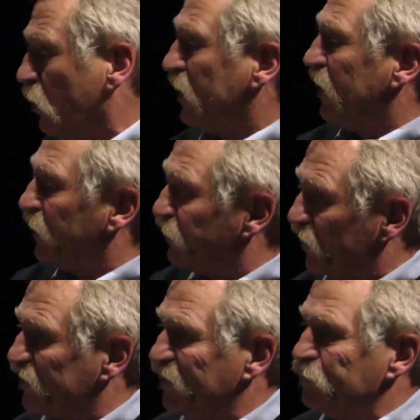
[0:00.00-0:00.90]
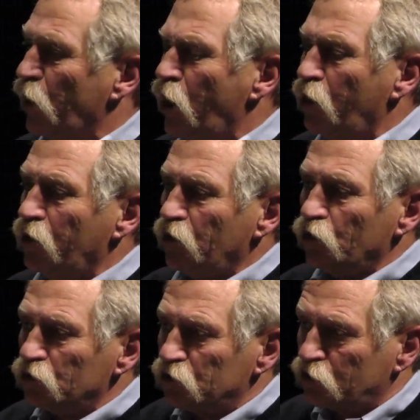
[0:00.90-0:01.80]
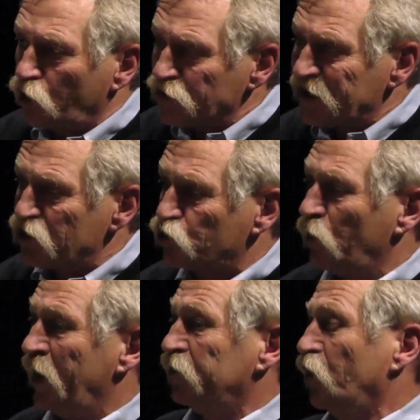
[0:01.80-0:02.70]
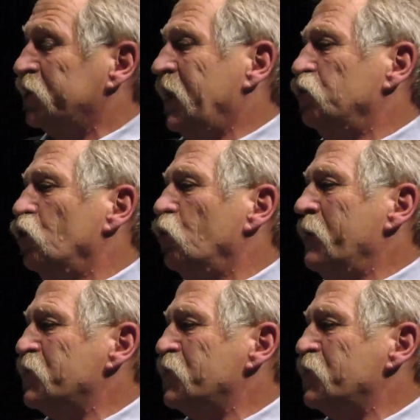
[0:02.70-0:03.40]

corporations work and how they